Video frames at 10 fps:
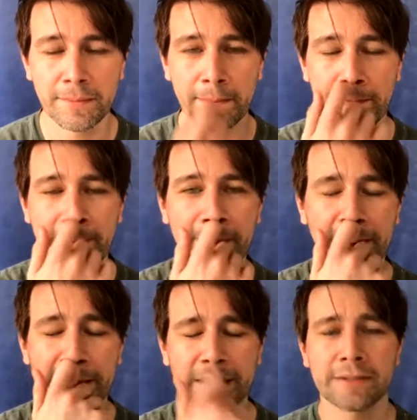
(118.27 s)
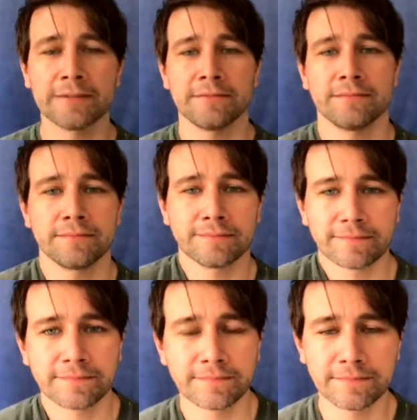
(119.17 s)

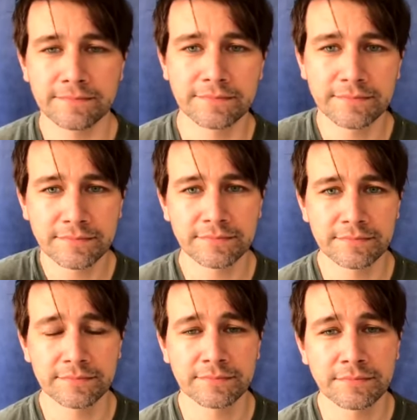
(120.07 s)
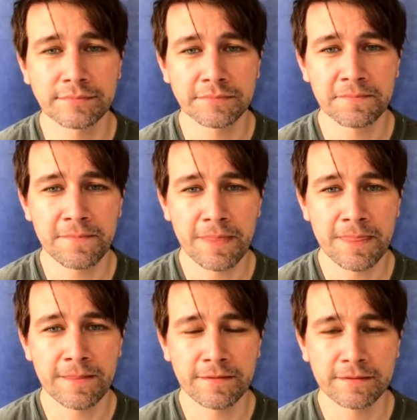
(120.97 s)

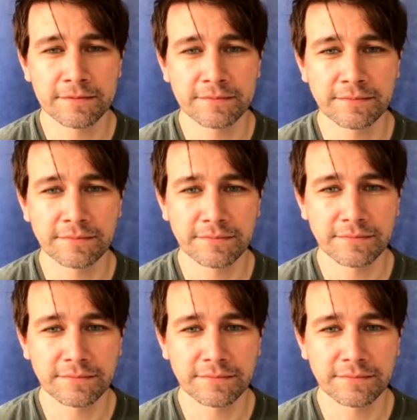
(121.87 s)
(silent)